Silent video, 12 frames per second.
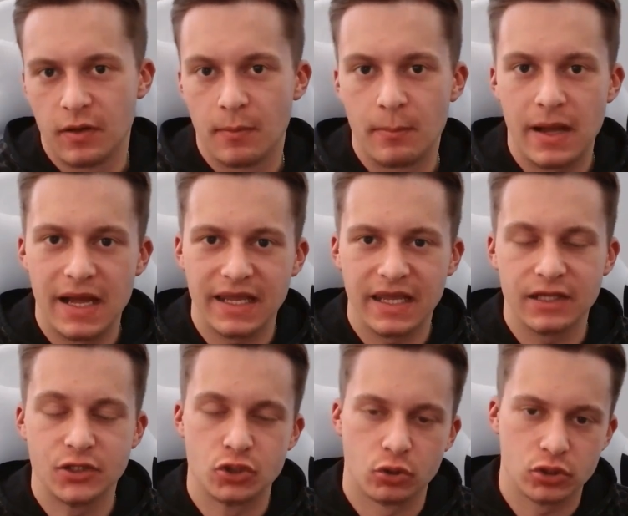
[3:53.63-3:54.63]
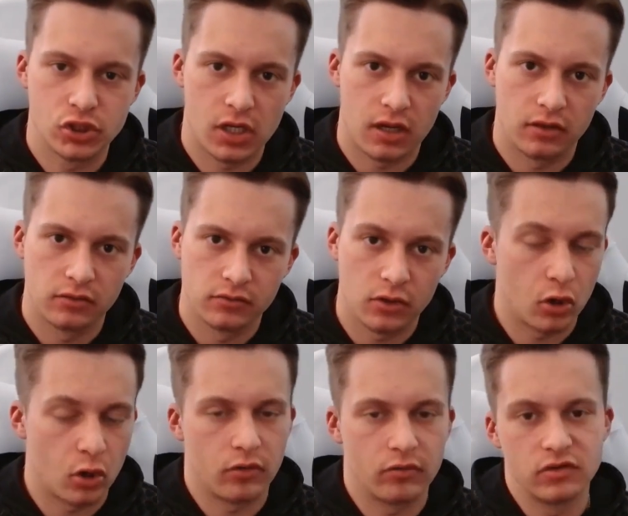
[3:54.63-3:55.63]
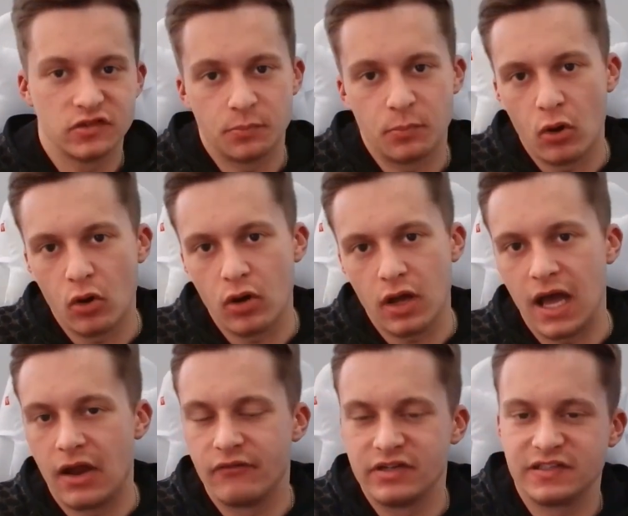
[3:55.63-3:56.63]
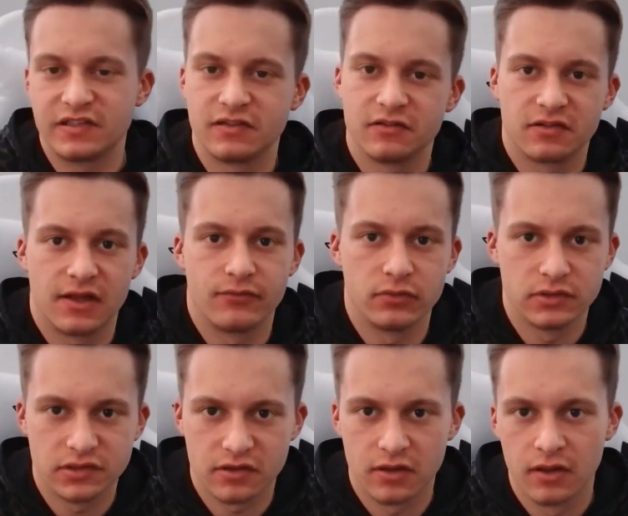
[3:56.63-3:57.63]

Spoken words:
market structure or support and resistance levels.